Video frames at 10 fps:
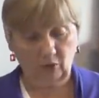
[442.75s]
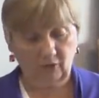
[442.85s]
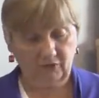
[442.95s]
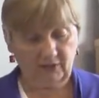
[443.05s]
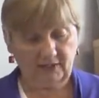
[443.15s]

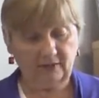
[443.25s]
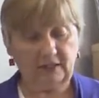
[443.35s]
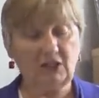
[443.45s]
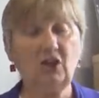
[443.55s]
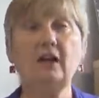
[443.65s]
of the
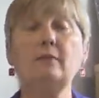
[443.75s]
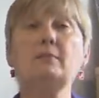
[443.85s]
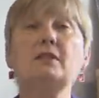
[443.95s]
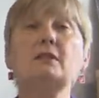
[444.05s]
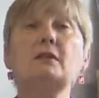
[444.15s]
Sunday
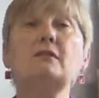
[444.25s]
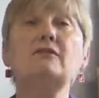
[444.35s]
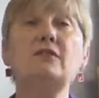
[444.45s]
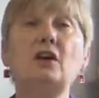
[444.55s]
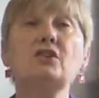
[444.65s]
Times
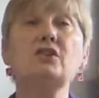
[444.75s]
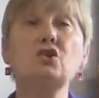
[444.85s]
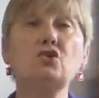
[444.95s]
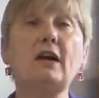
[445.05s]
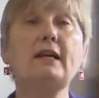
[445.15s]

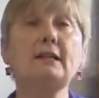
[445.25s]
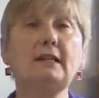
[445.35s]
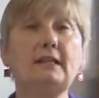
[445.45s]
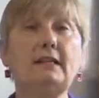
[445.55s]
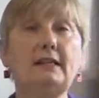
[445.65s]
Fast Track
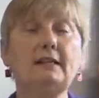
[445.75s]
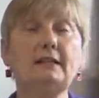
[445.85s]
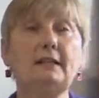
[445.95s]
League.